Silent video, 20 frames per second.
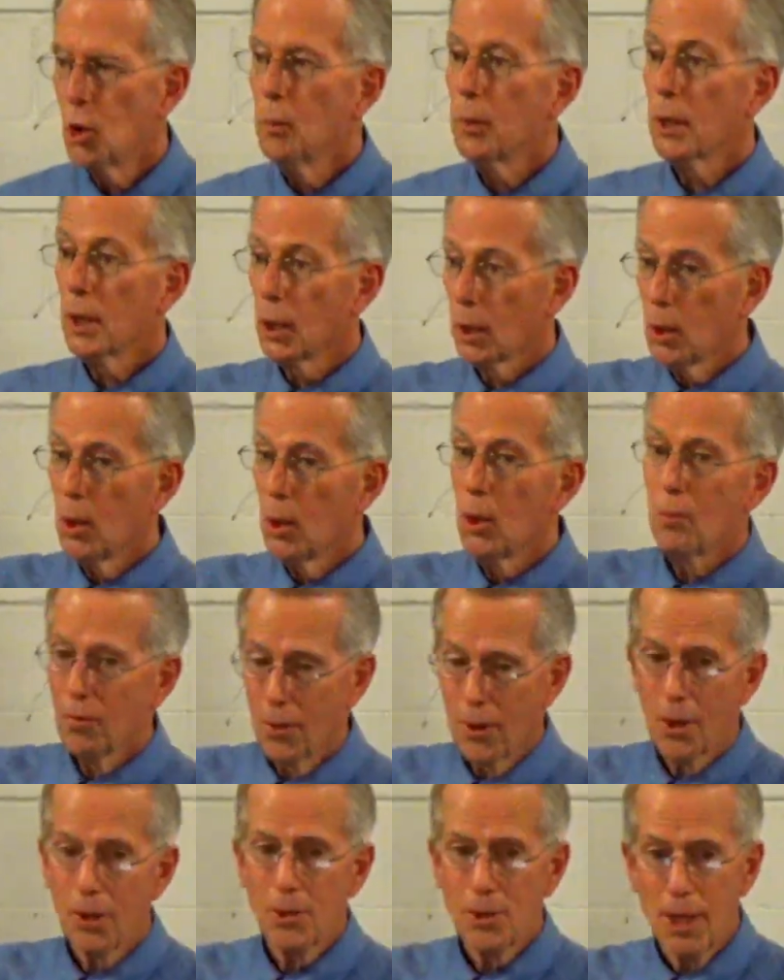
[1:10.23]
doom and
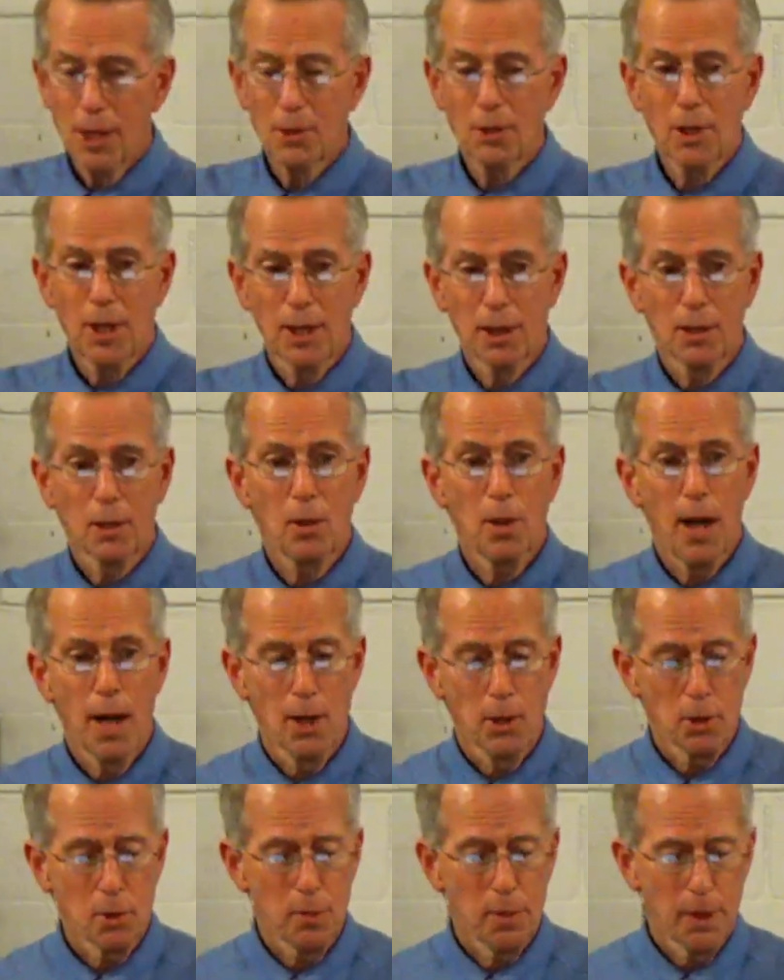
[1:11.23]
gloom for those outside of
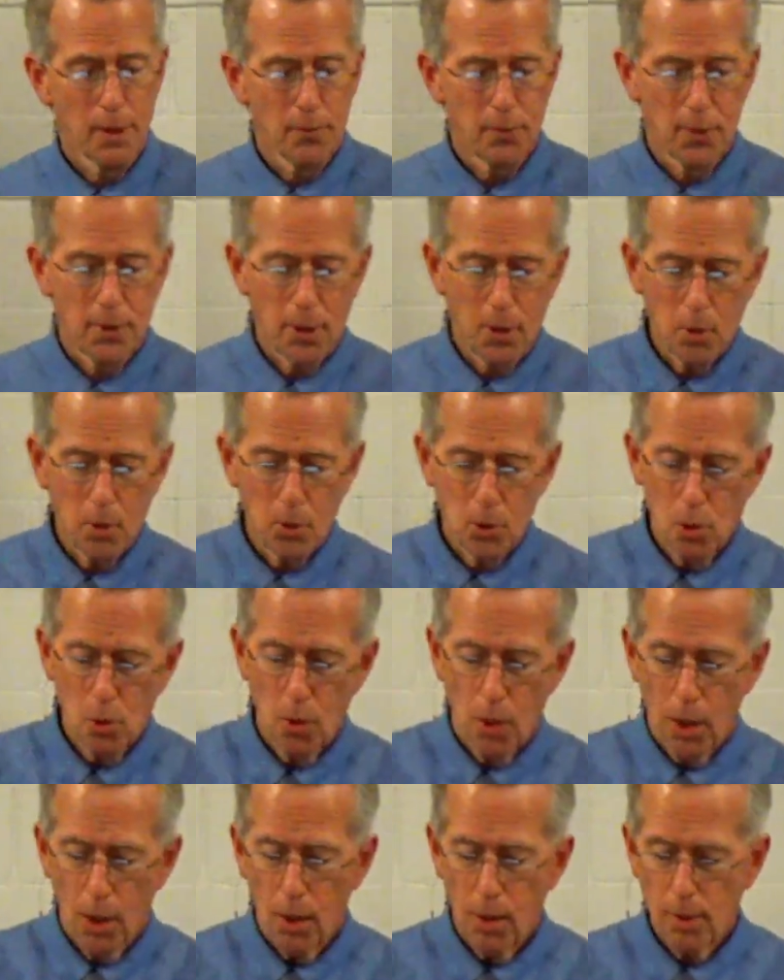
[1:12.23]
Christ, but for those
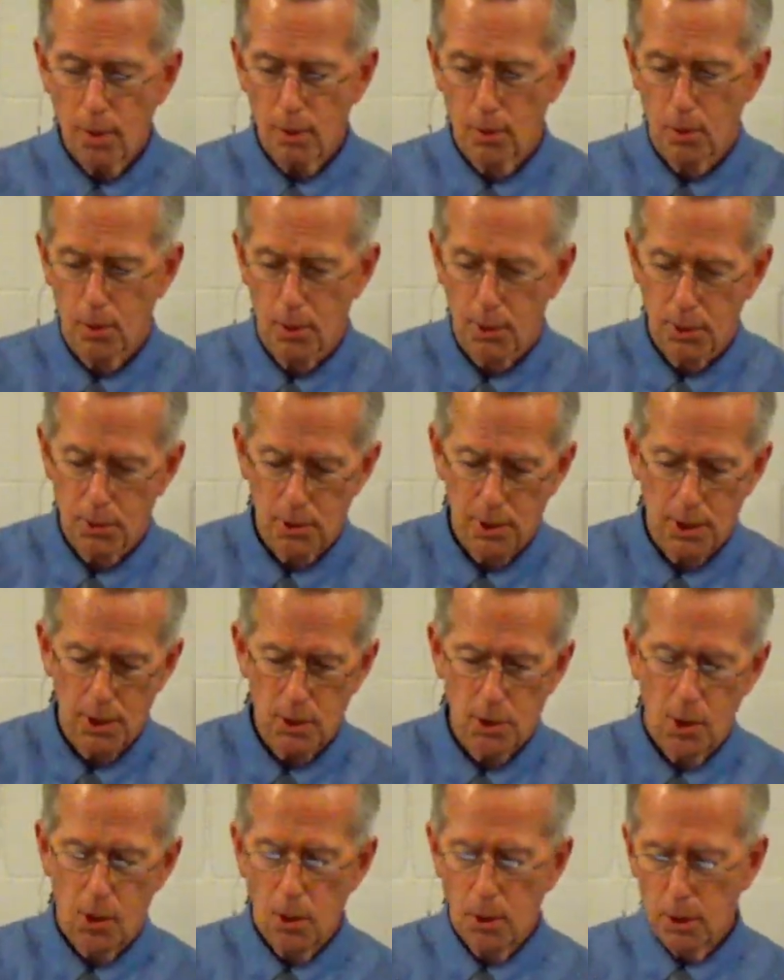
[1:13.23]
who are the
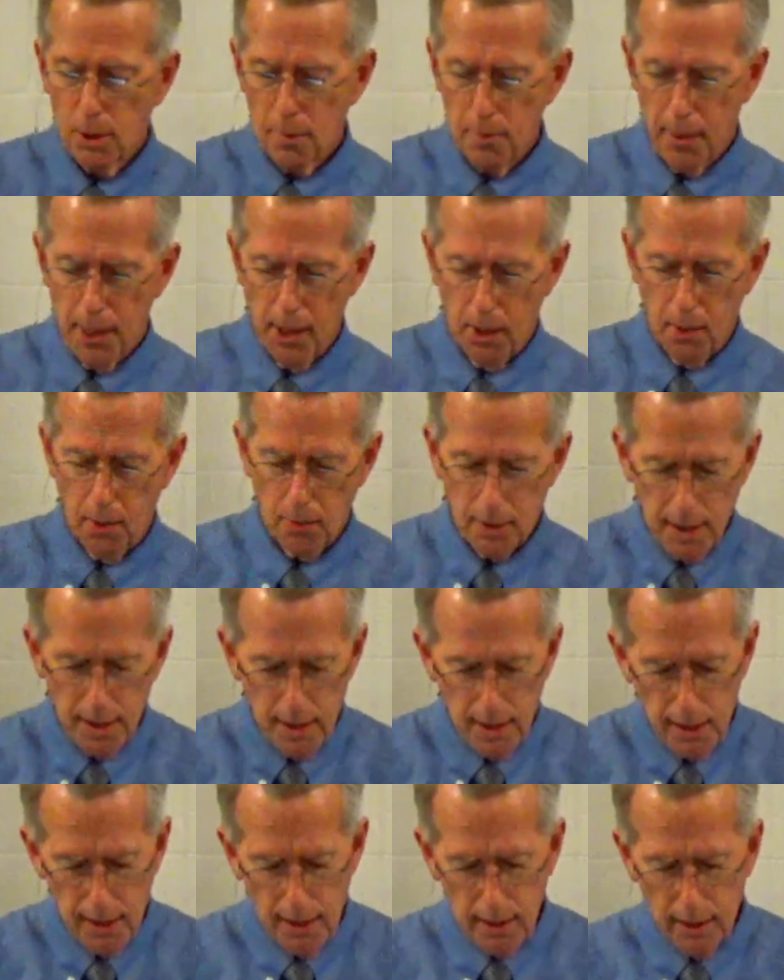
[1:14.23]
Lord's, it's all about
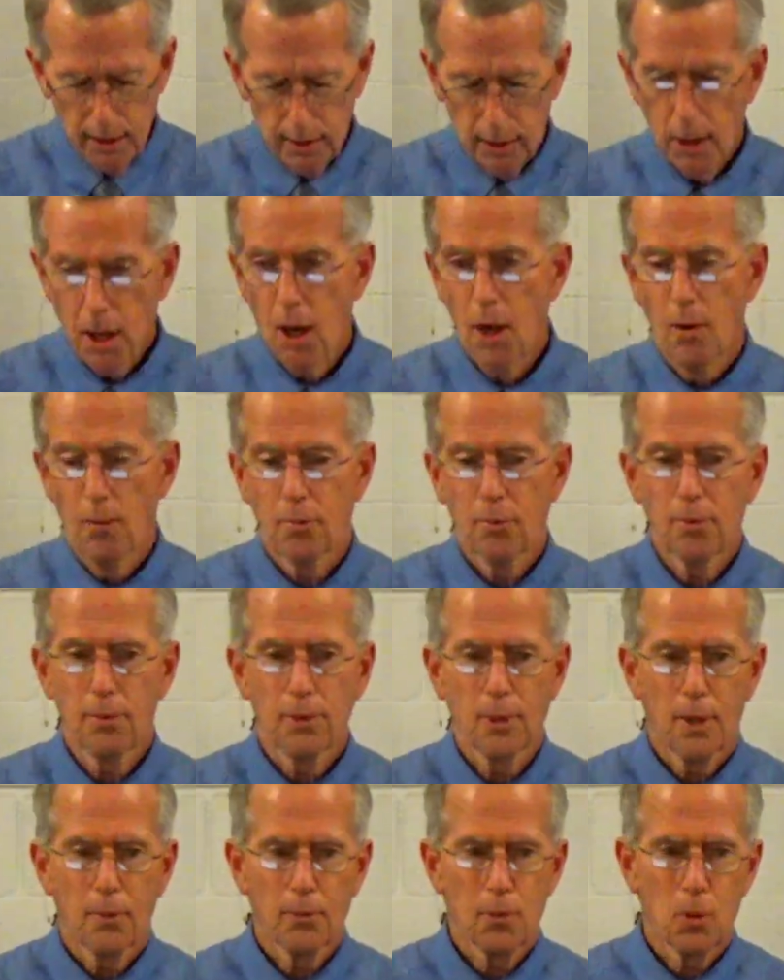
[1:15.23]

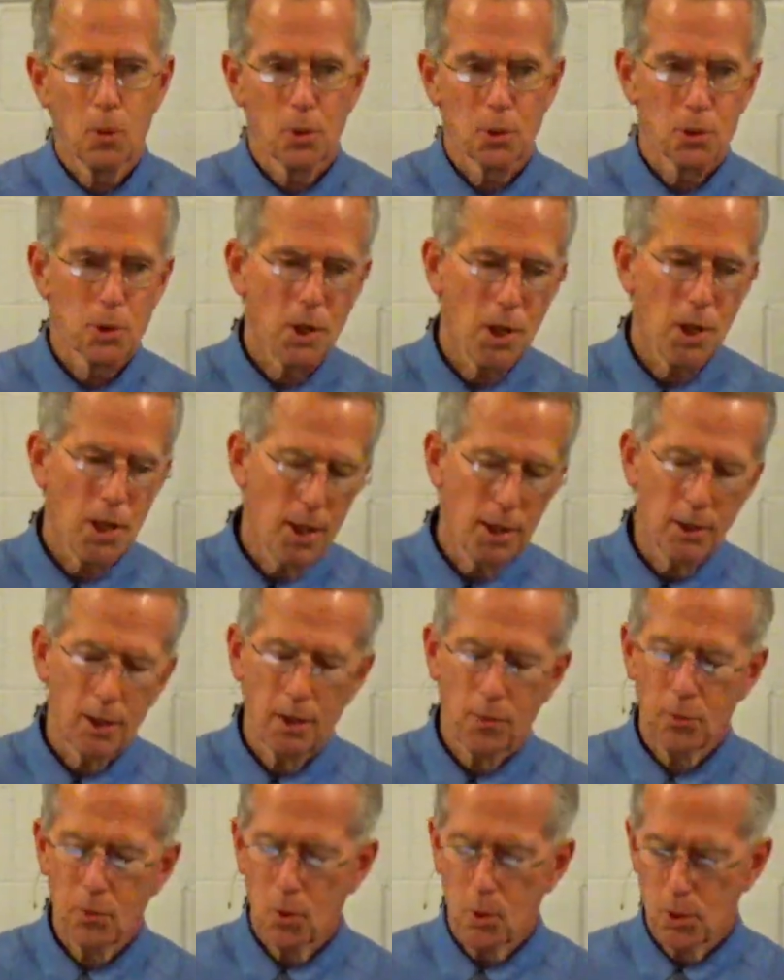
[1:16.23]
love love towards
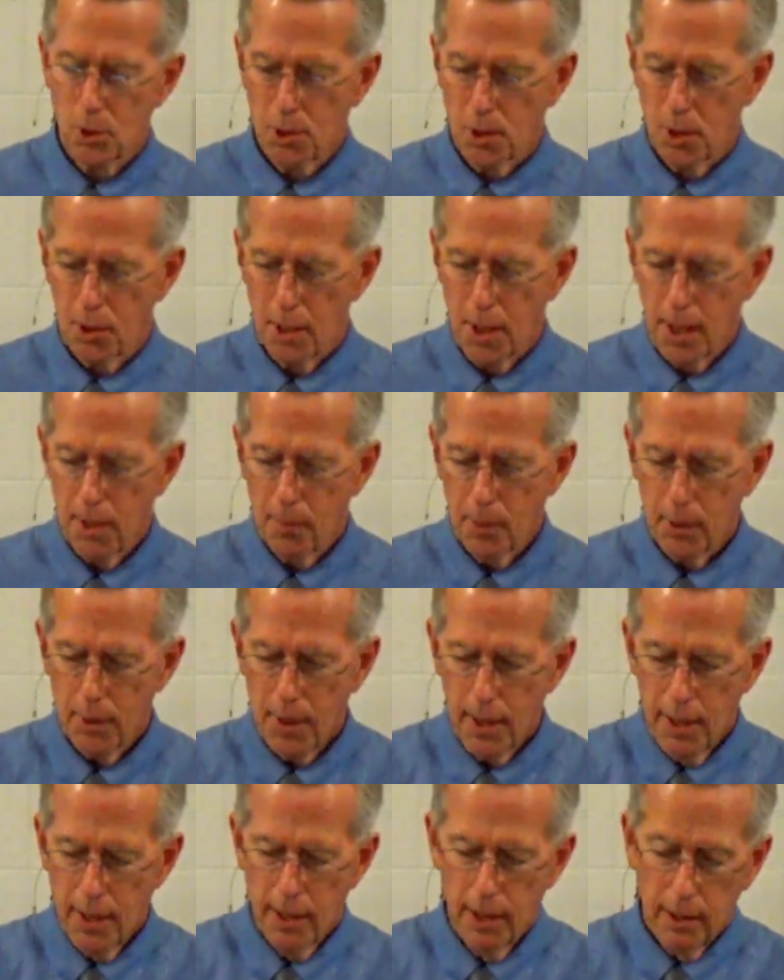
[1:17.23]
God, love towards our
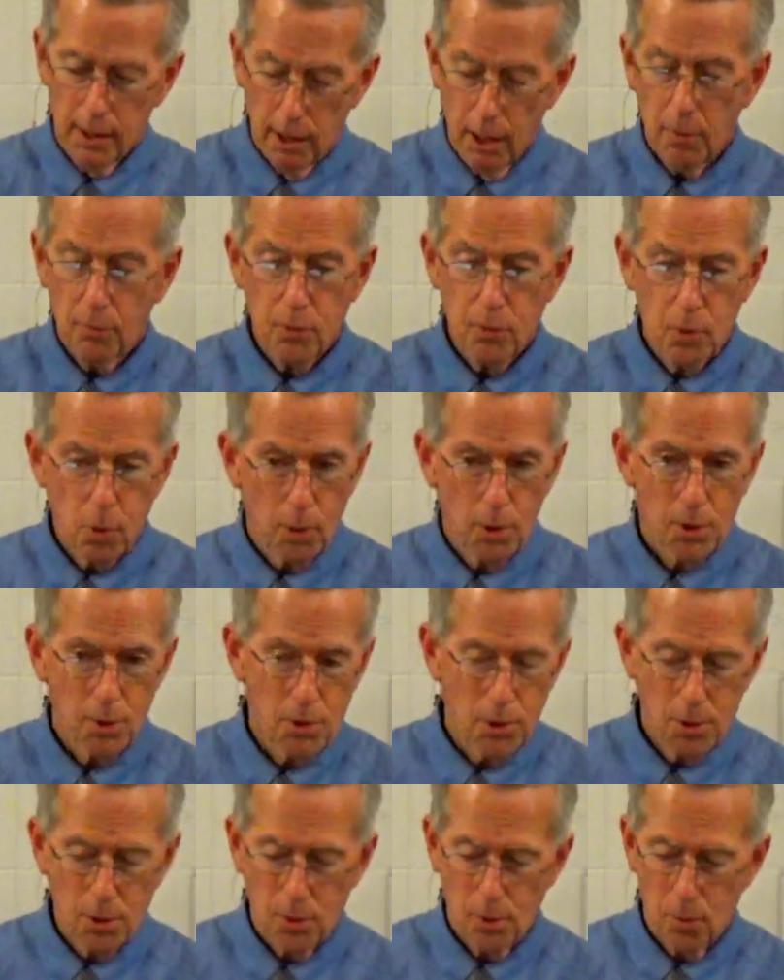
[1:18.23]
neighbor, love
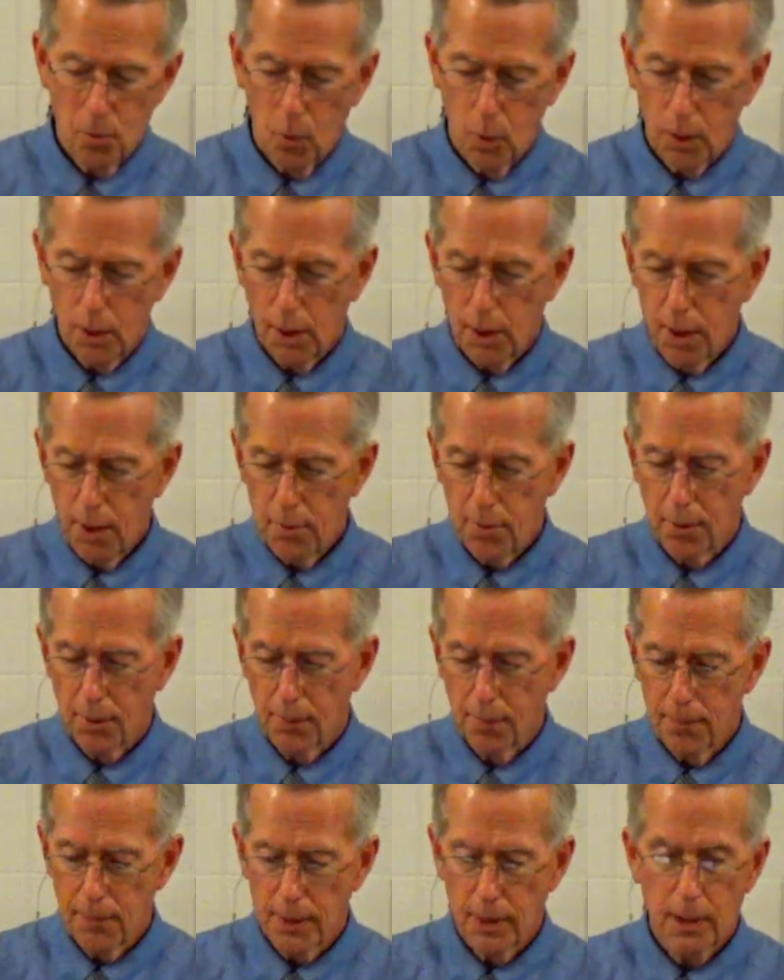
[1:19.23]
towards one
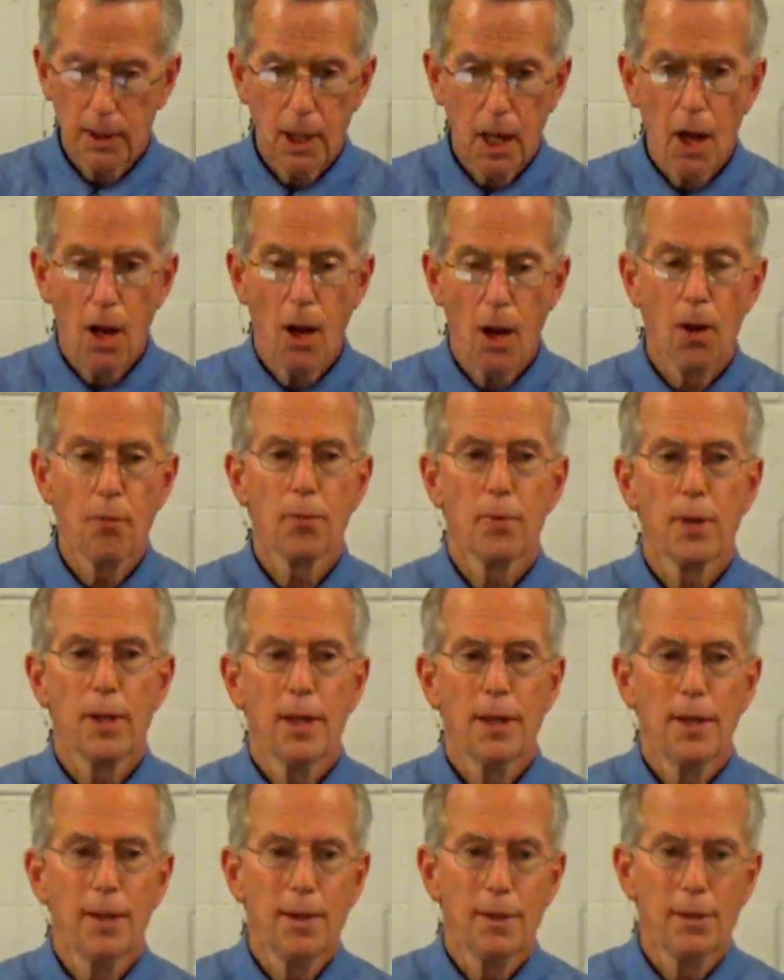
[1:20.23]
another. The love